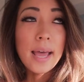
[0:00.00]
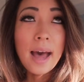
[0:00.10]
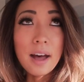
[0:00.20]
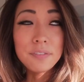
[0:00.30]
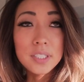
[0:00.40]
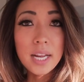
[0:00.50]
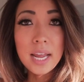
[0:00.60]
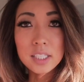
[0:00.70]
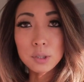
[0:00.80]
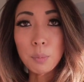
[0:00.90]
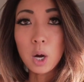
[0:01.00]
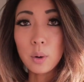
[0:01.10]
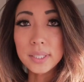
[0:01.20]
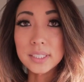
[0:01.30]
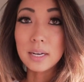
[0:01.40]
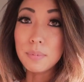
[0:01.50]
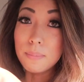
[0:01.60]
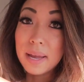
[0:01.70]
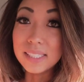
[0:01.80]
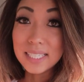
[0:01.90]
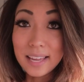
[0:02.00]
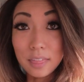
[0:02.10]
Half today and tomorrow is gonna be my day